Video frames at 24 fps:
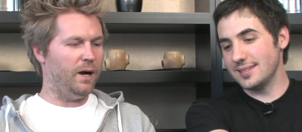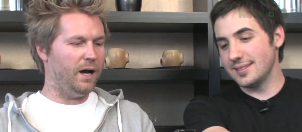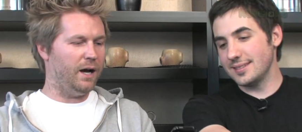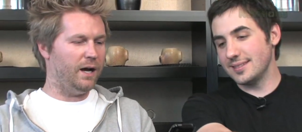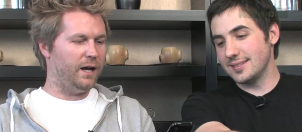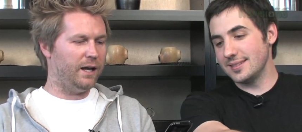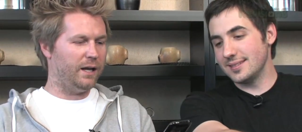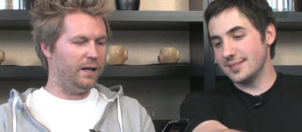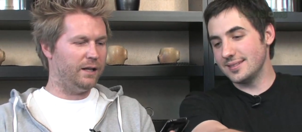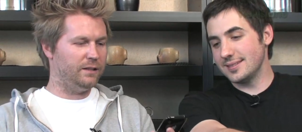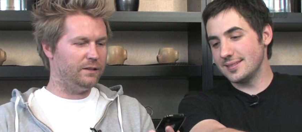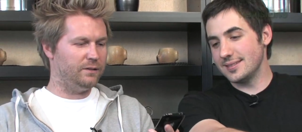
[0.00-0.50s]

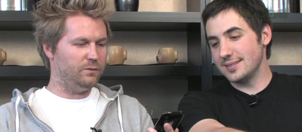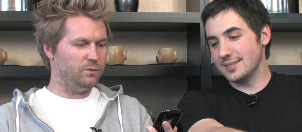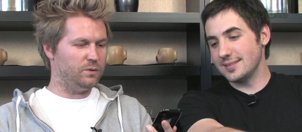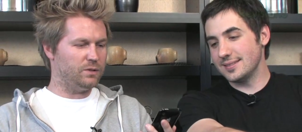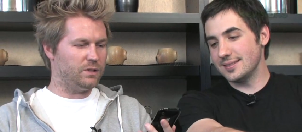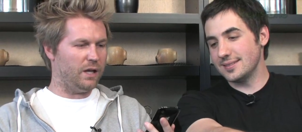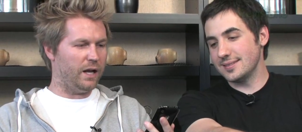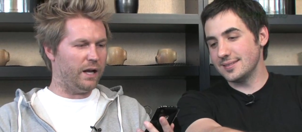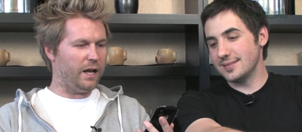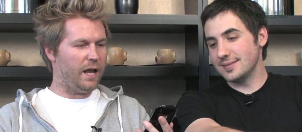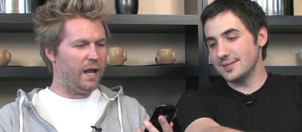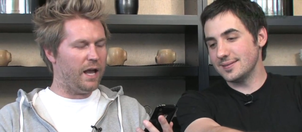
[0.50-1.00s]
Speaker 1: mine
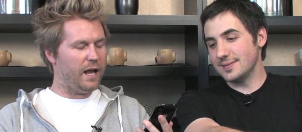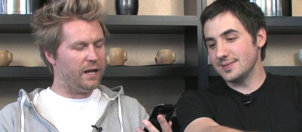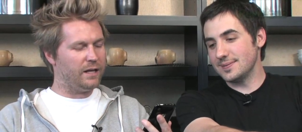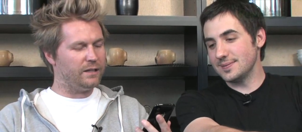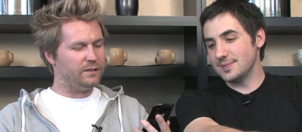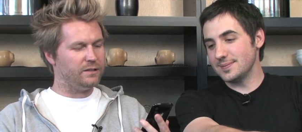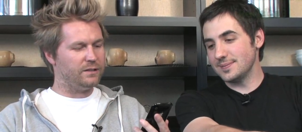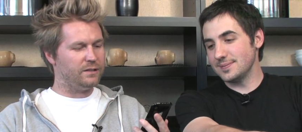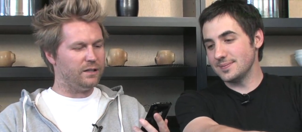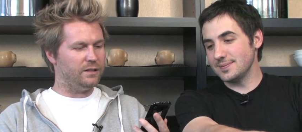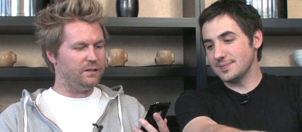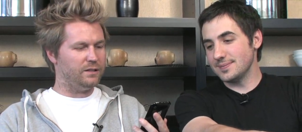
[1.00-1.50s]
was like, hey, I
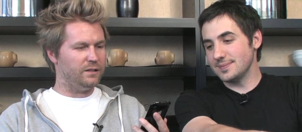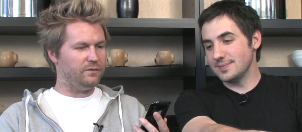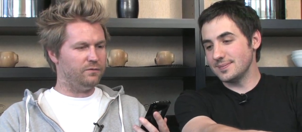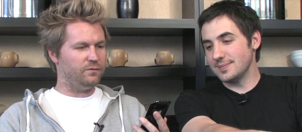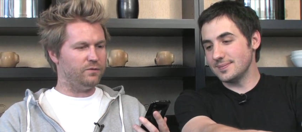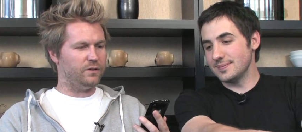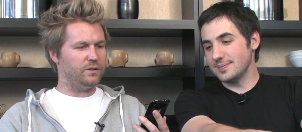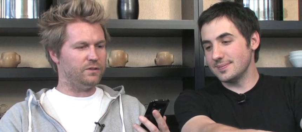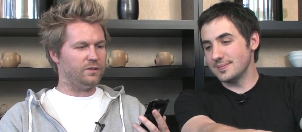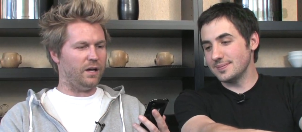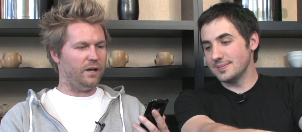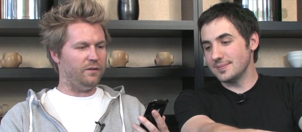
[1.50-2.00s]
got this idea
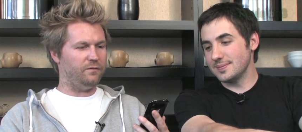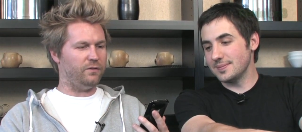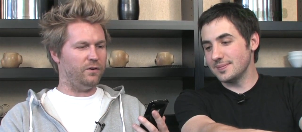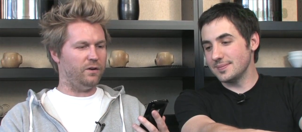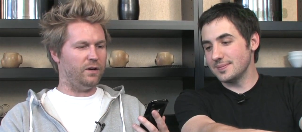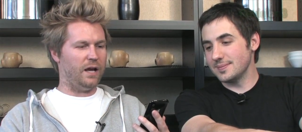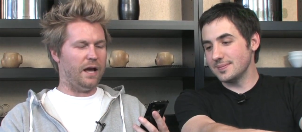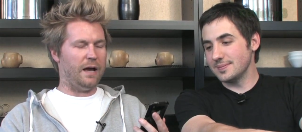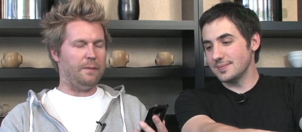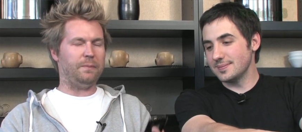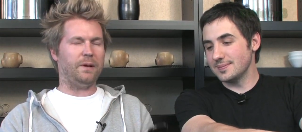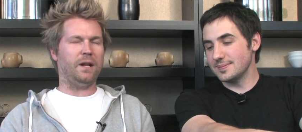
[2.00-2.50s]
for this
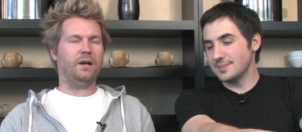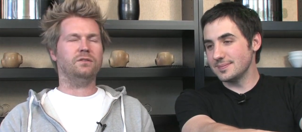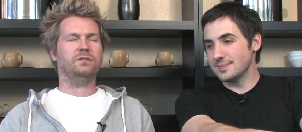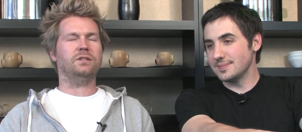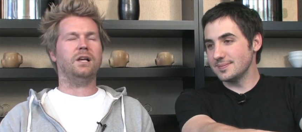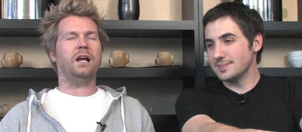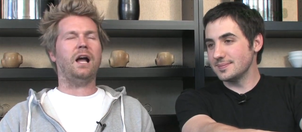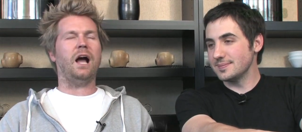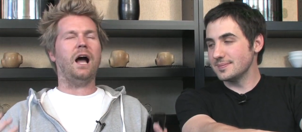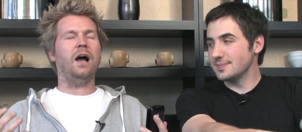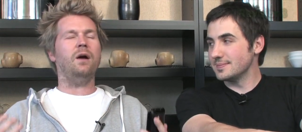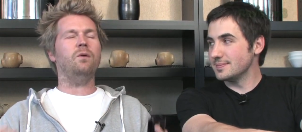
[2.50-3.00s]
iPhone app. And I was
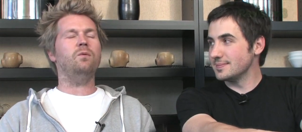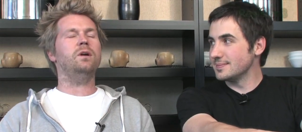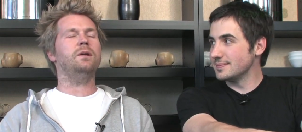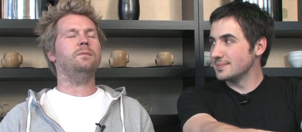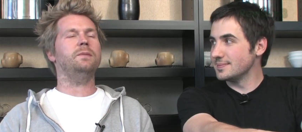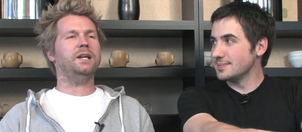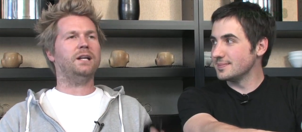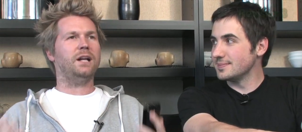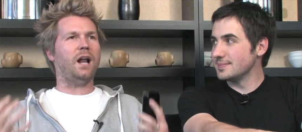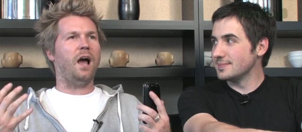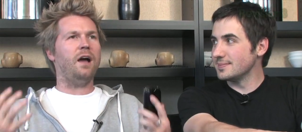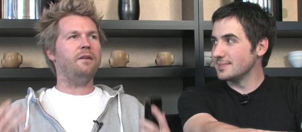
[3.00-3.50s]
like, I want to
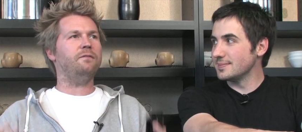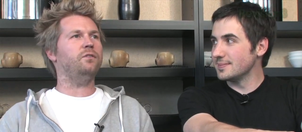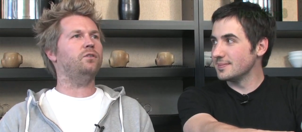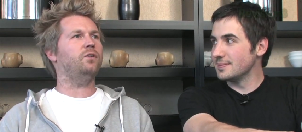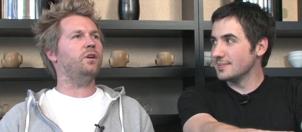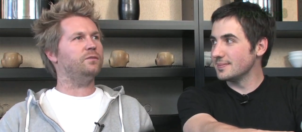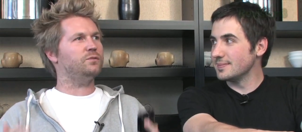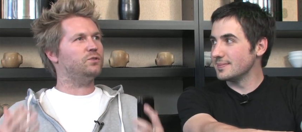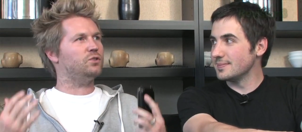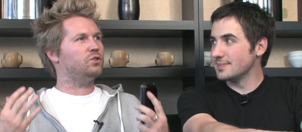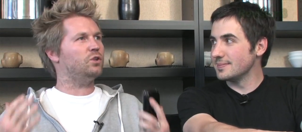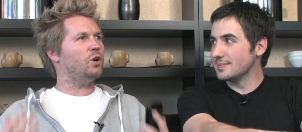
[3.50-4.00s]
make an iPhone
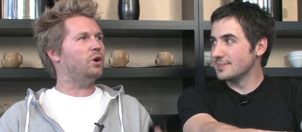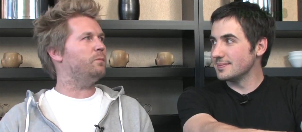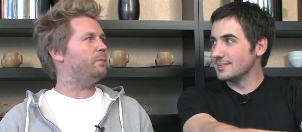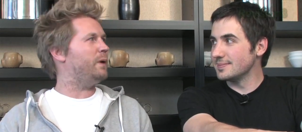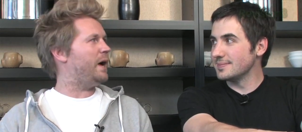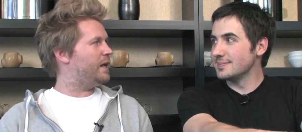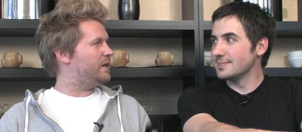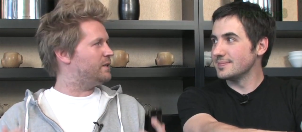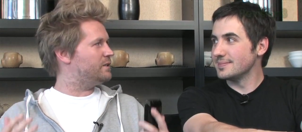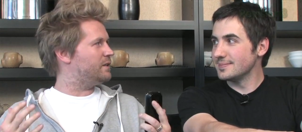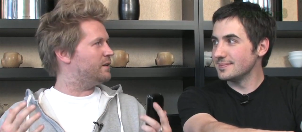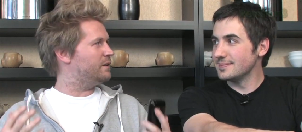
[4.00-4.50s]
app so
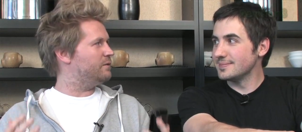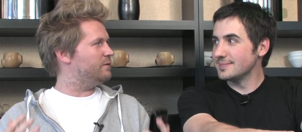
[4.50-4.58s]
bad it's